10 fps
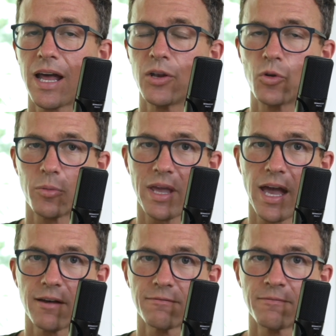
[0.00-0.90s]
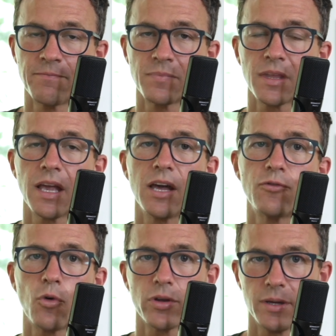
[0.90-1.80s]
on your behalf and
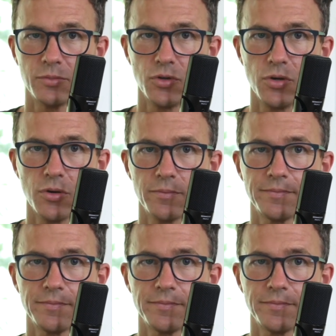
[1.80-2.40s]
forward them to you.